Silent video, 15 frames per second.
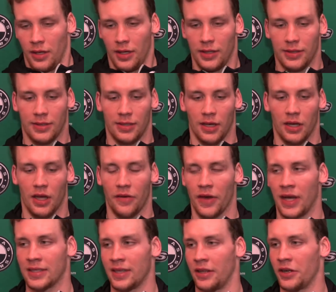he's
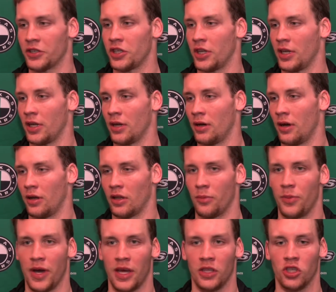giving us energy on the
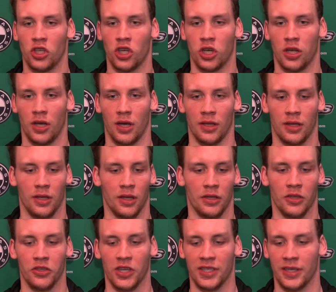bench and
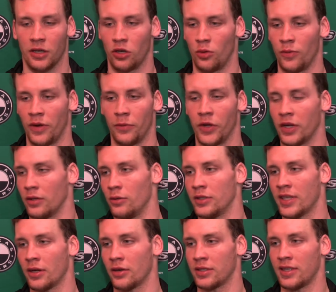in the dressing room when we are
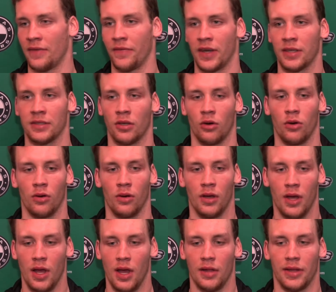losing or something. So
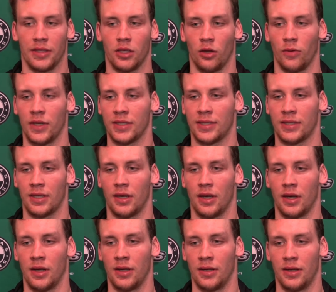it's always
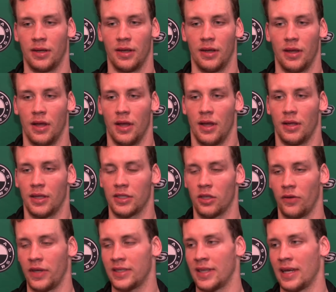
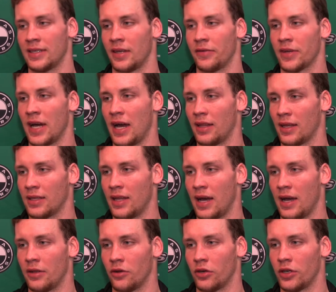nice to have a guy like
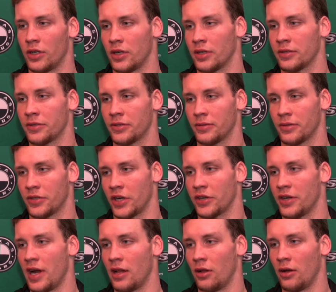that or
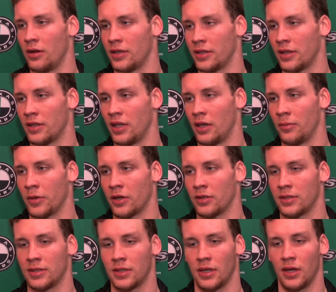Craig Rallo in the team,
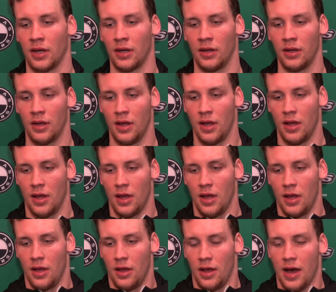because
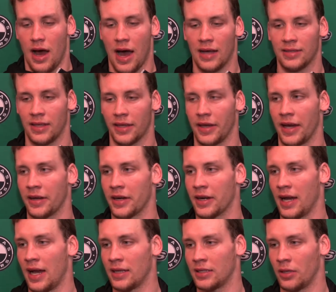us, like younger
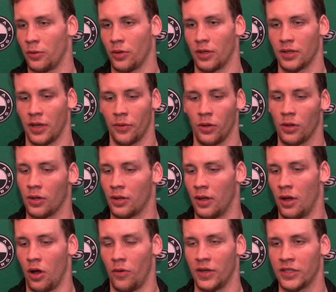guys, they will
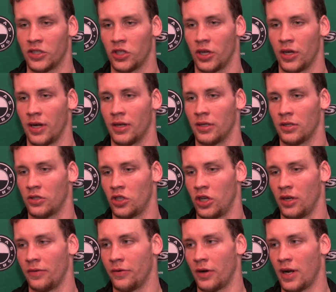always cheer
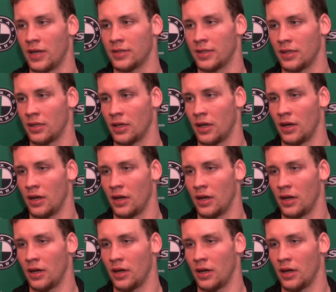for us, and